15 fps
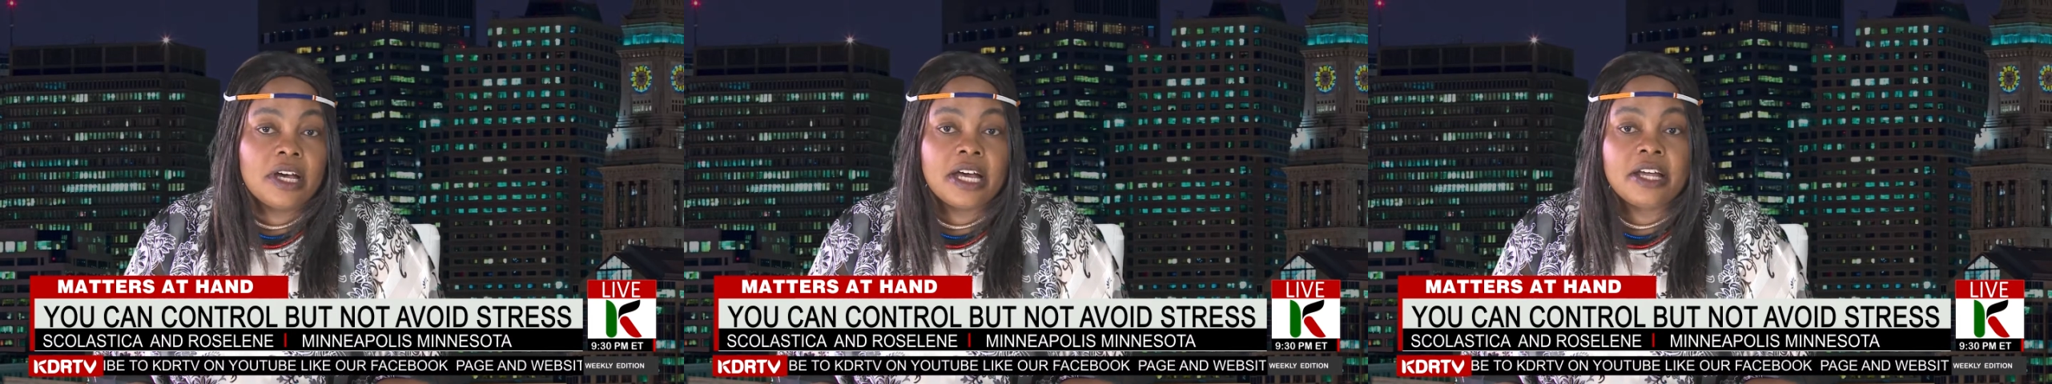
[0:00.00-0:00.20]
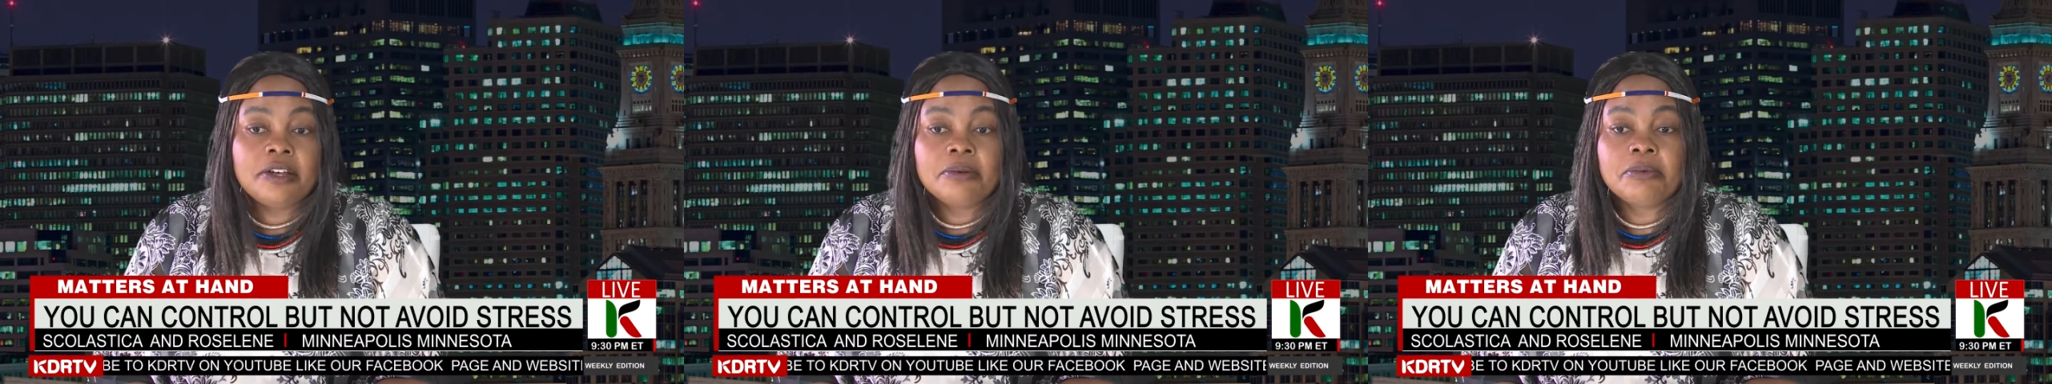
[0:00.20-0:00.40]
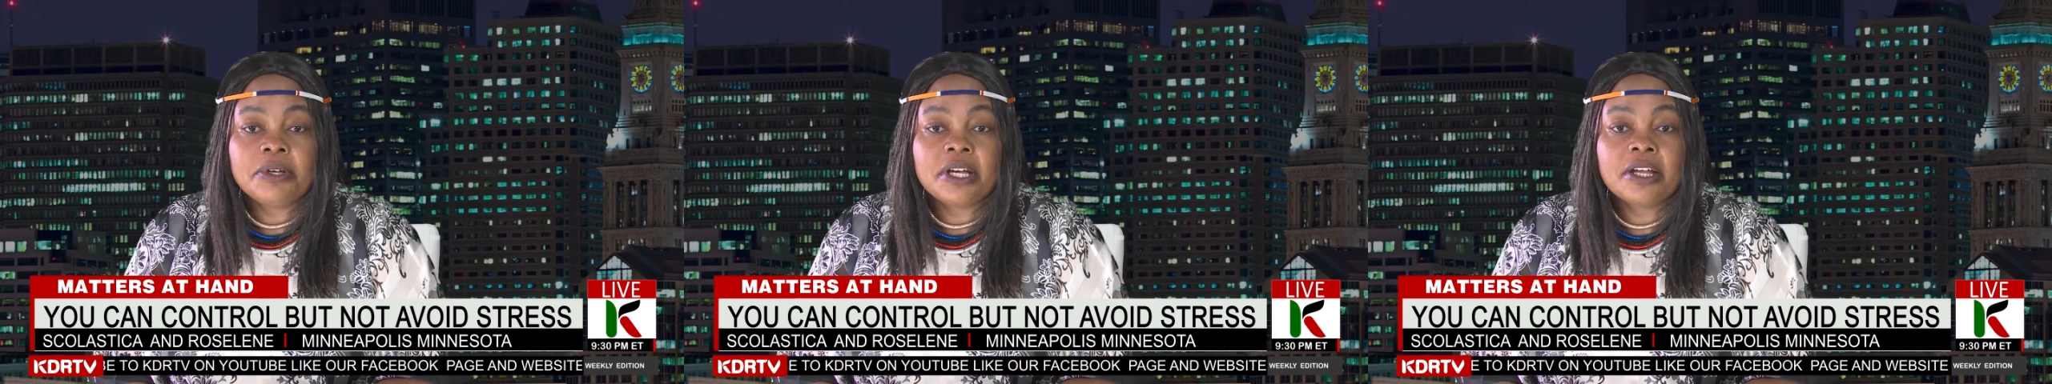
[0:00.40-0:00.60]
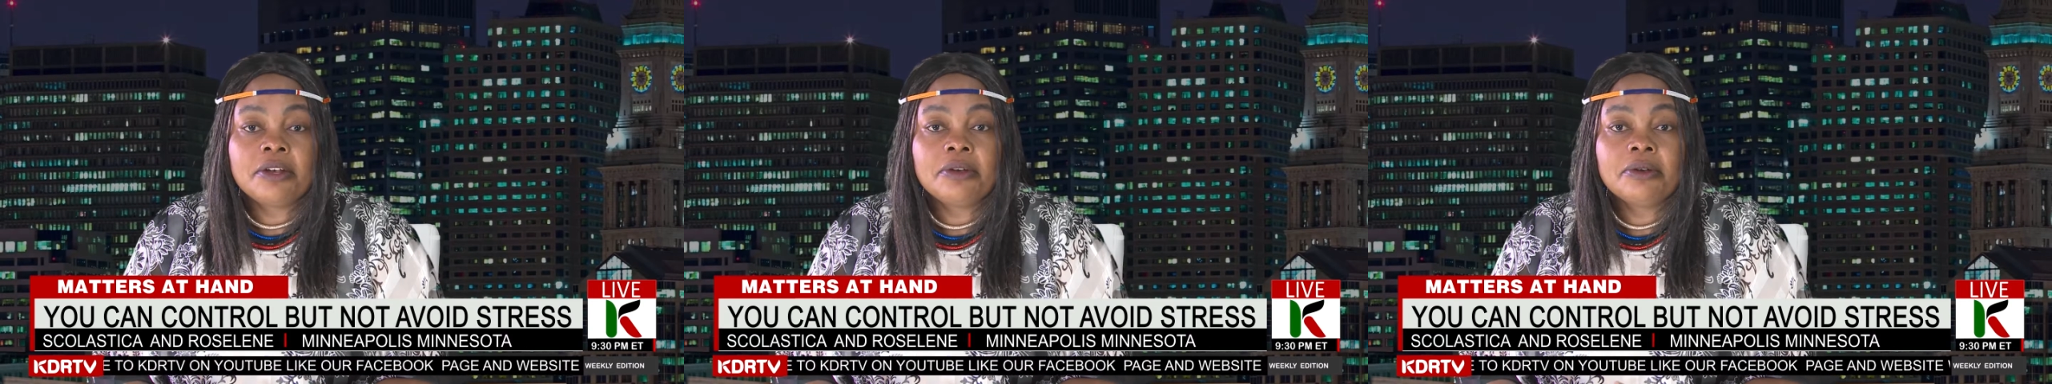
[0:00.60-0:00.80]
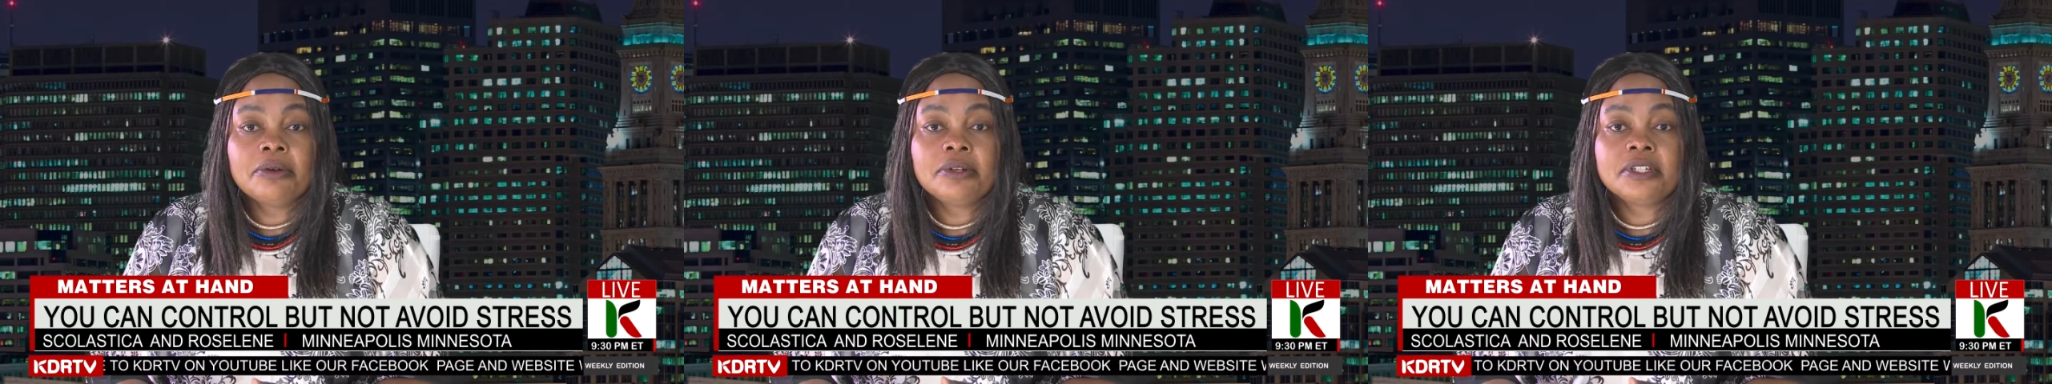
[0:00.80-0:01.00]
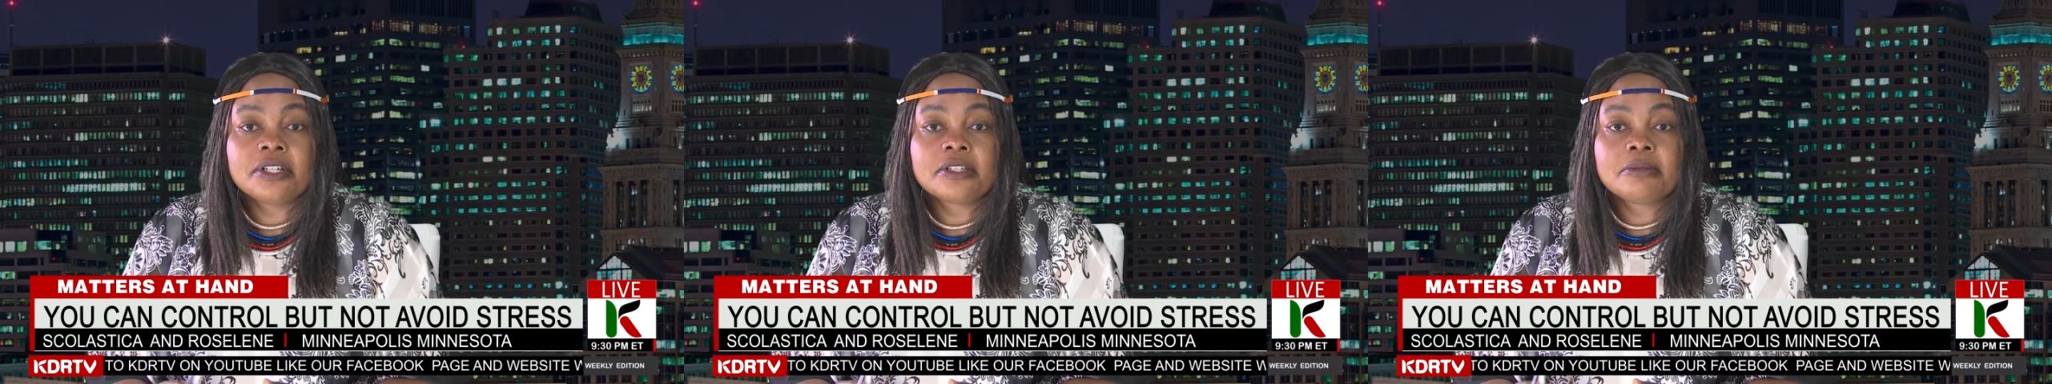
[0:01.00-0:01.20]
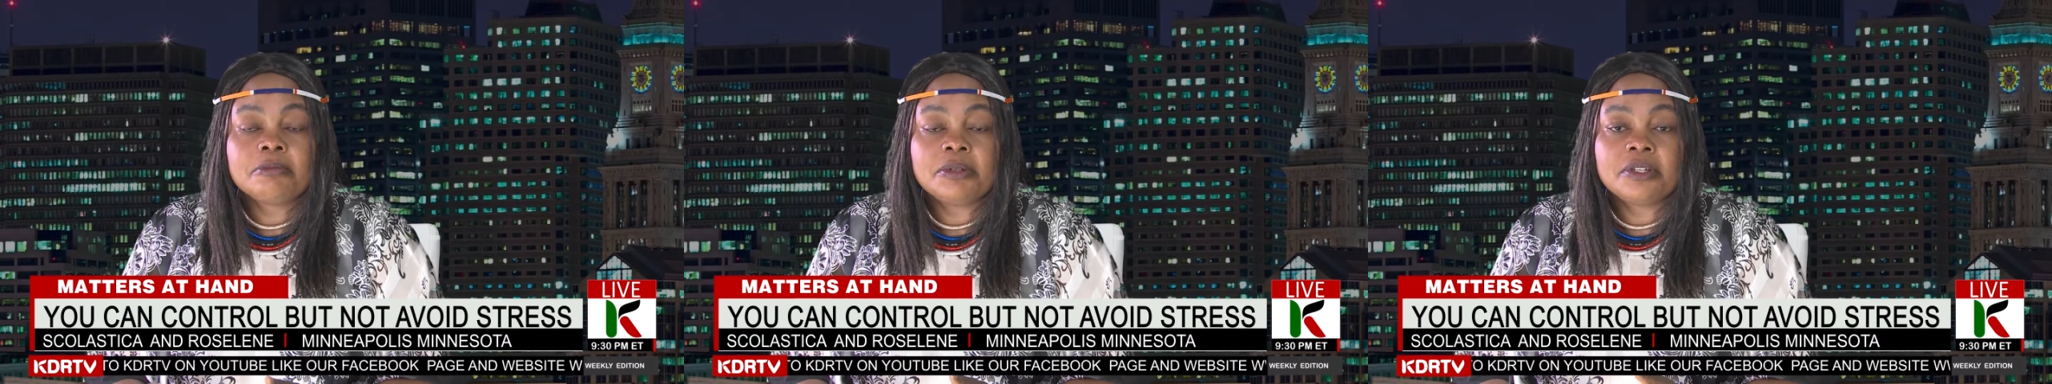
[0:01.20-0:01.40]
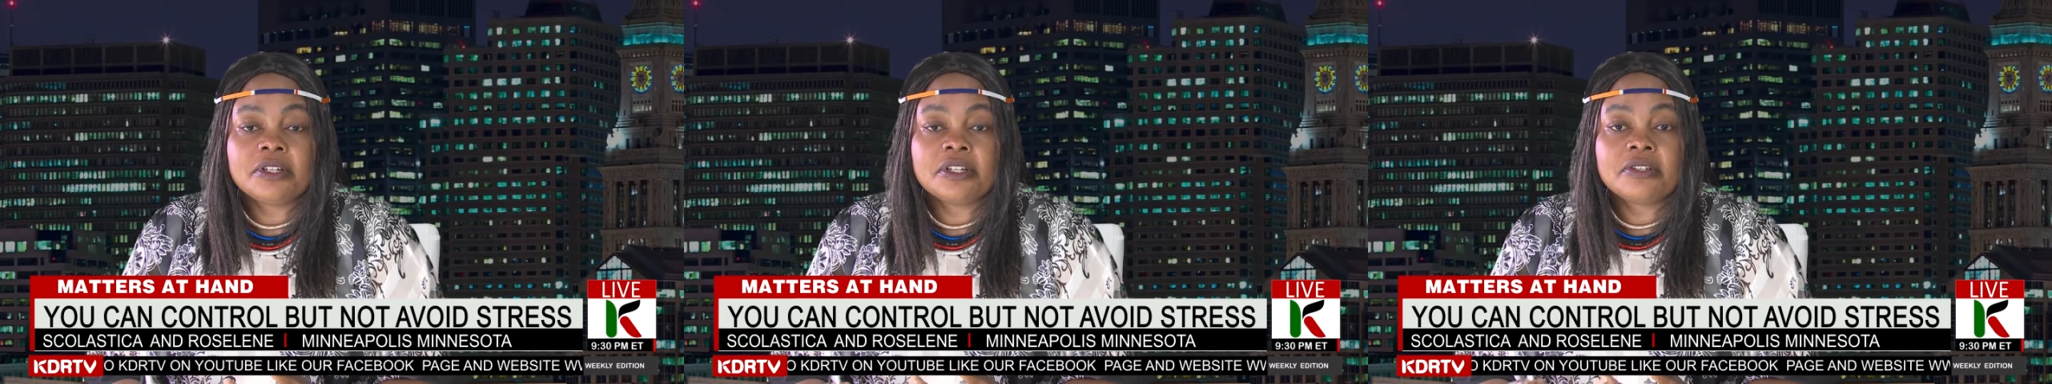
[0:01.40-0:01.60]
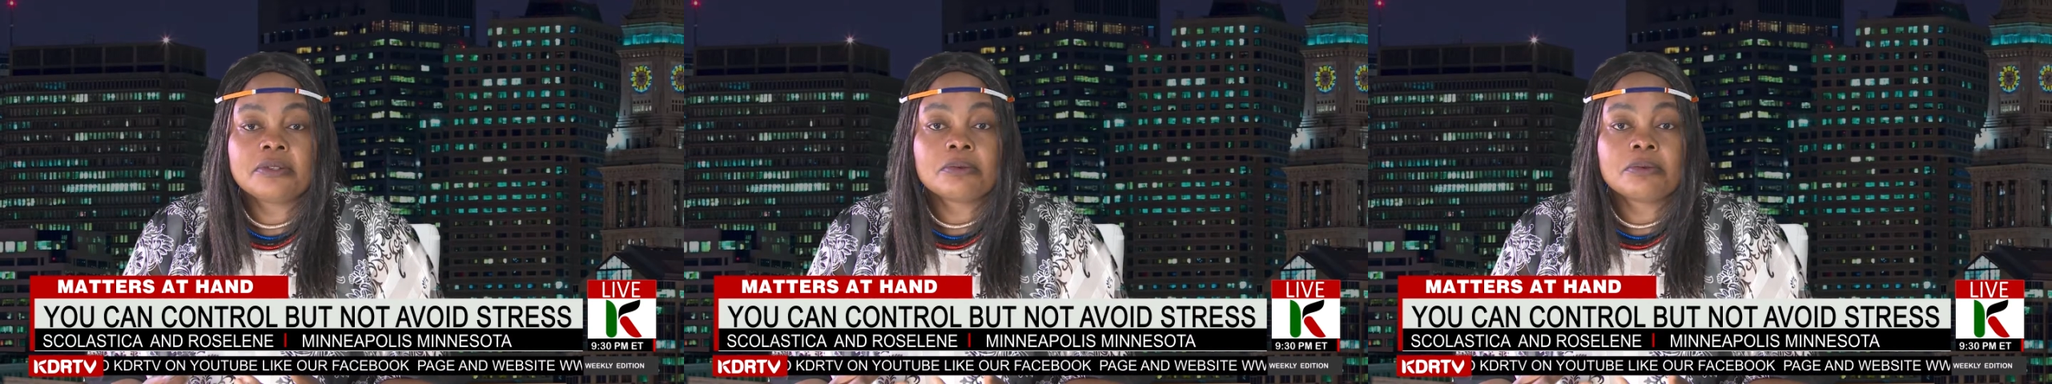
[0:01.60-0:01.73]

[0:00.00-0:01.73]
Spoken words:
And we cannot experience